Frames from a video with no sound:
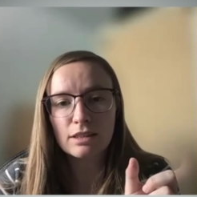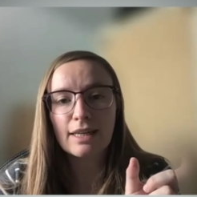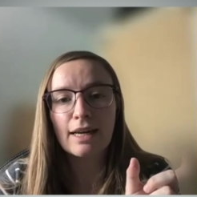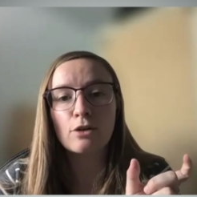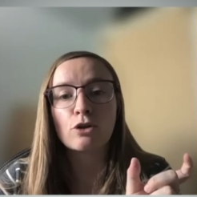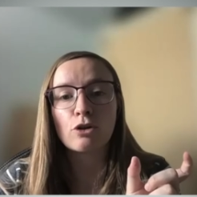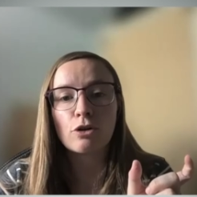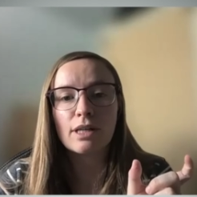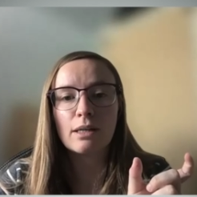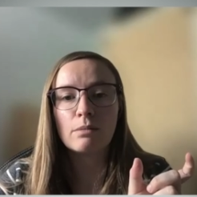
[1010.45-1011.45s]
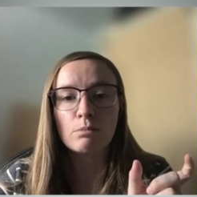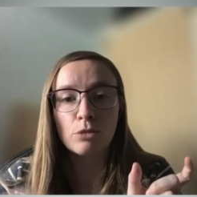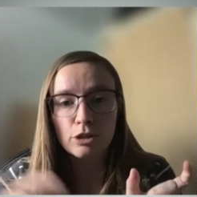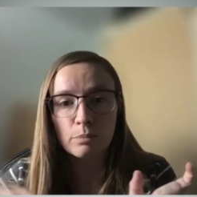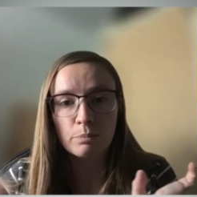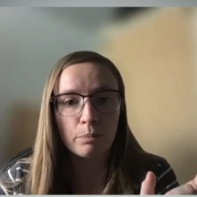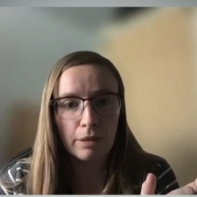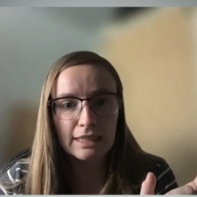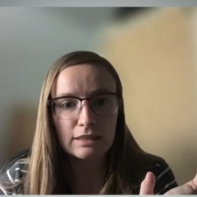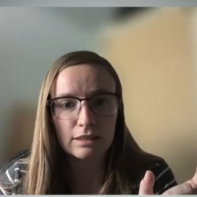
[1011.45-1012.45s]
they can occur in multiple
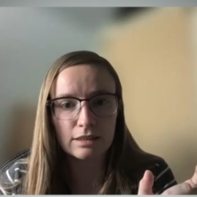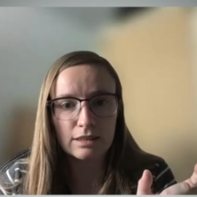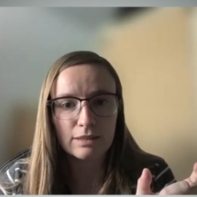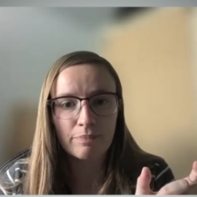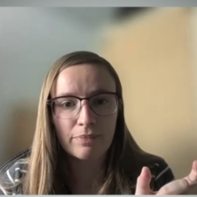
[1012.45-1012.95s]
places.